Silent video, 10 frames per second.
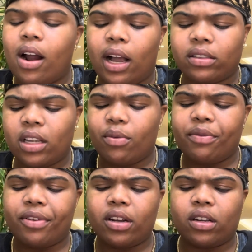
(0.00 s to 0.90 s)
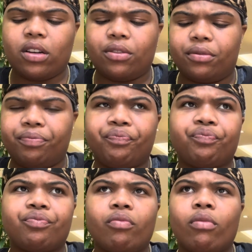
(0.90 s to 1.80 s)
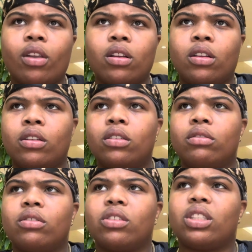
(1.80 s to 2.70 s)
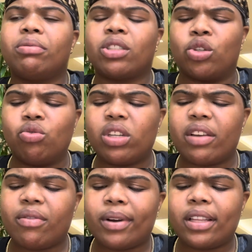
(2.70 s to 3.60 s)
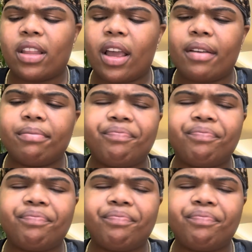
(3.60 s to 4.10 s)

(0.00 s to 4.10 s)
I think we finna go to some school giveaway thing.